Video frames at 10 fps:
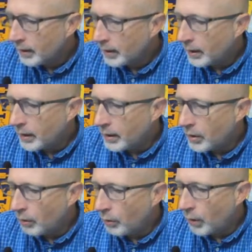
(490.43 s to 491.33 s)
and I
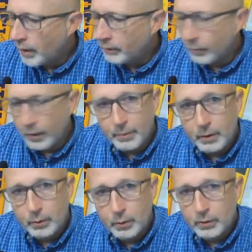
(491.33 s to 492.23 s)
know 1 is one of my
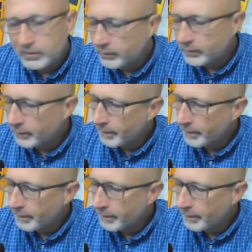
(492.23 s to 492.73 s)
roots,